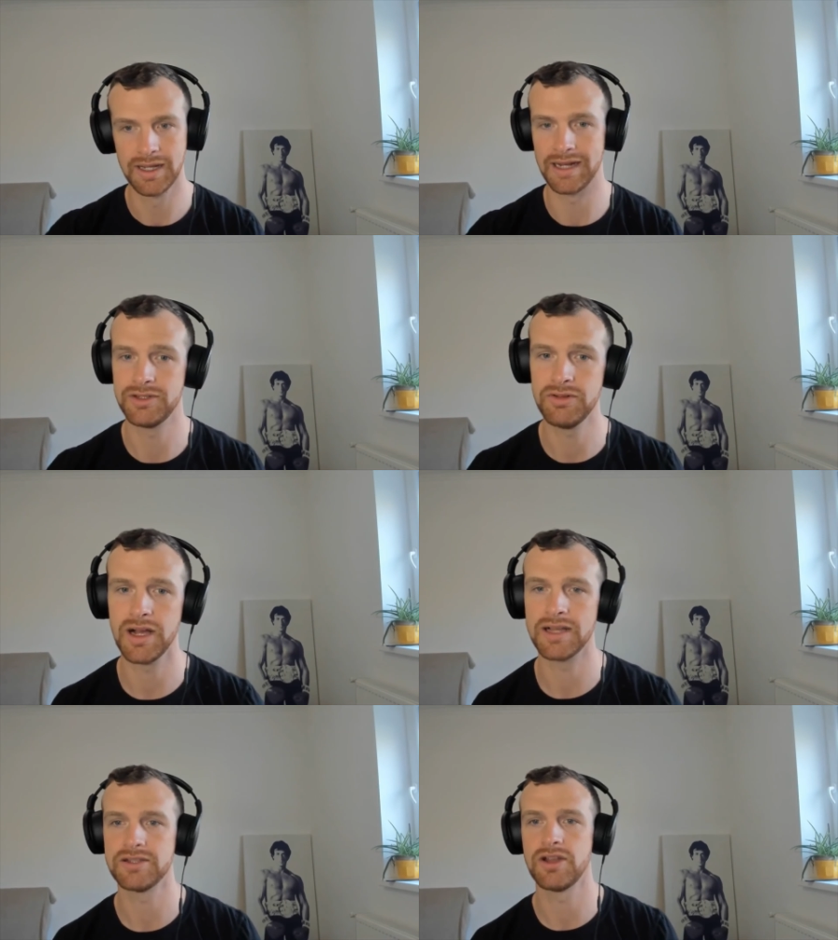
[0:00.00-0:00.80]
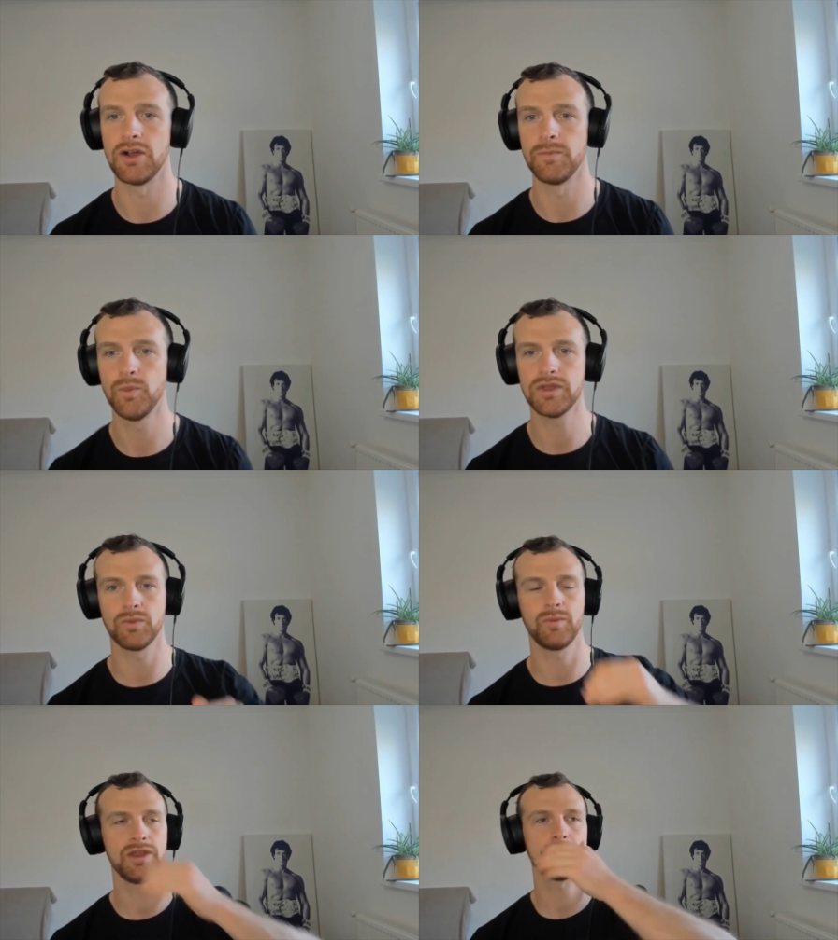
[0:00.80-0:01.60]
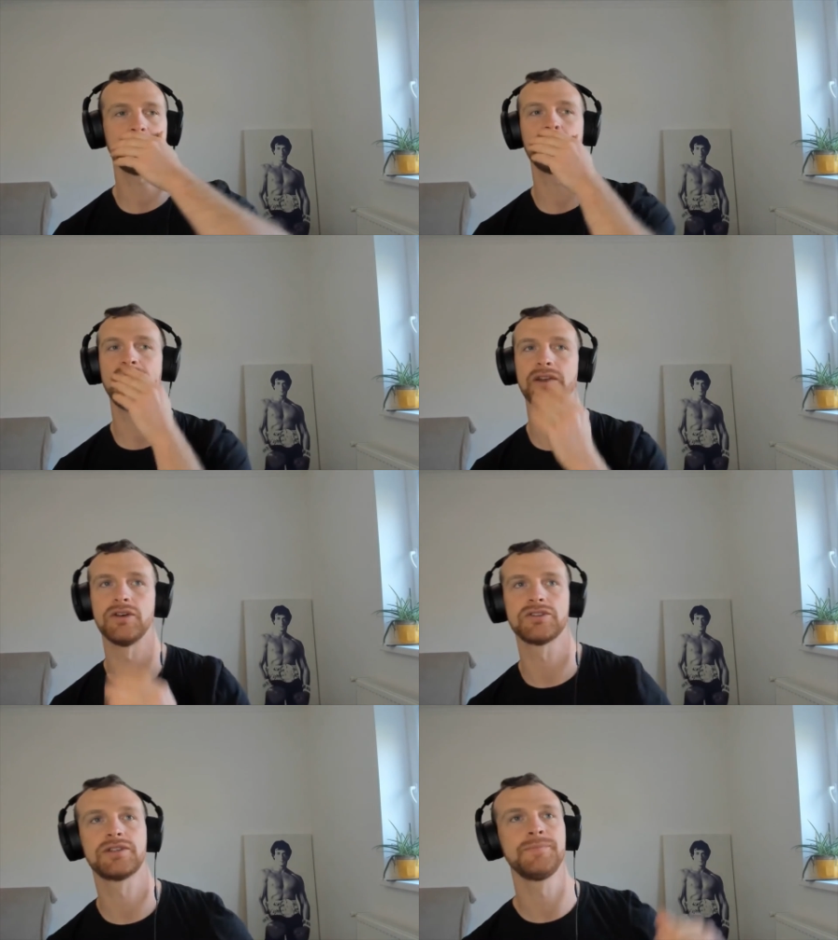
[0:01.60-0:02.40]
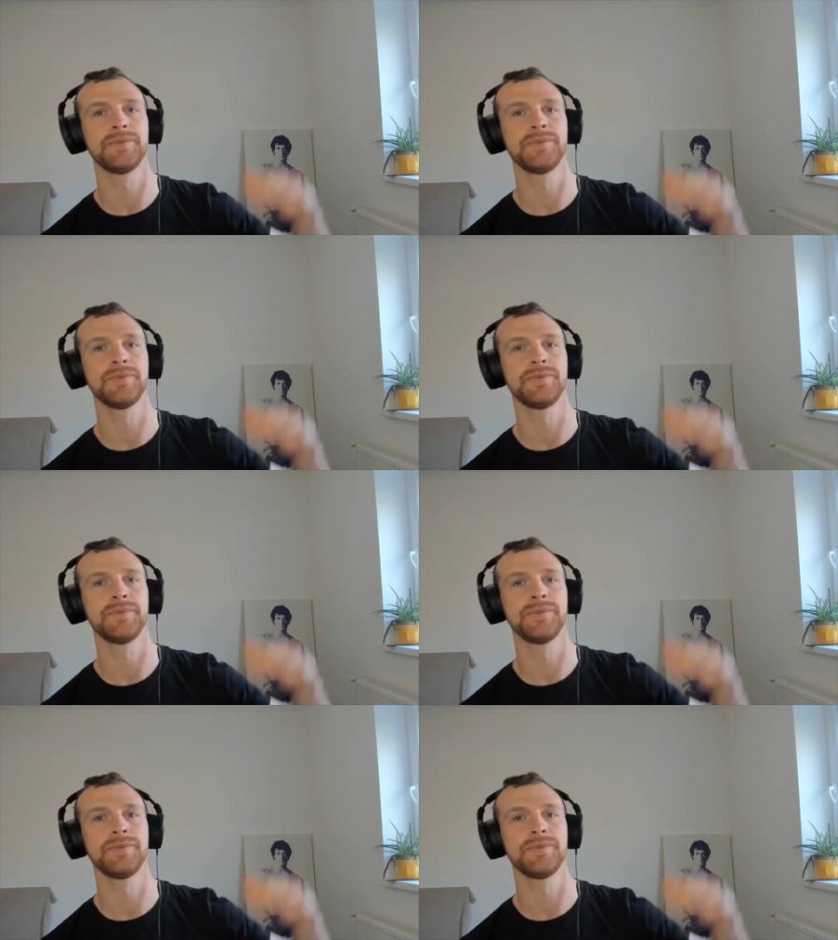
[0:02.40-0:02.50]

And as you guys know, with a big weight loss,